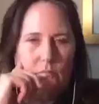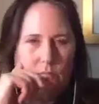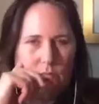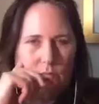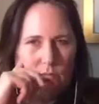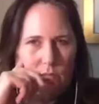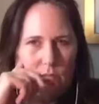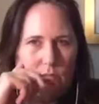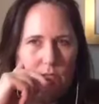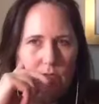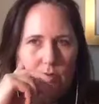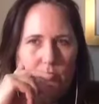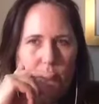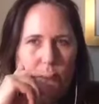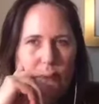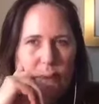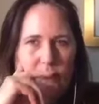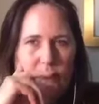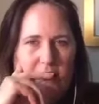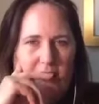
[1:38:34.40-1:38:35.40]
like
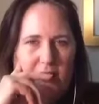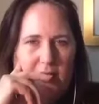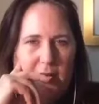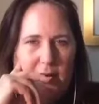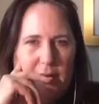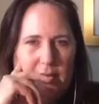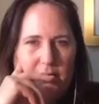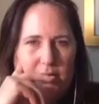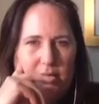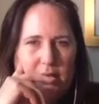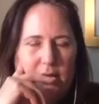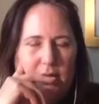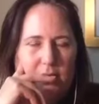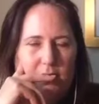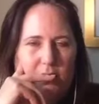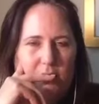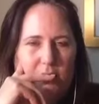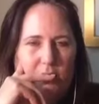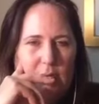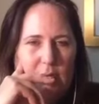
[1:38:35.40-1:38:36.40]
every
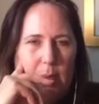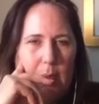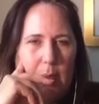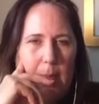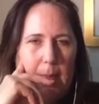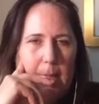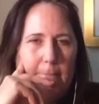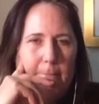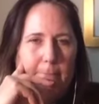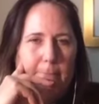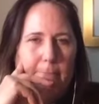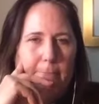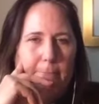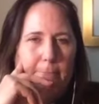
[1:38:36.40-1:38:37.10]
single person and every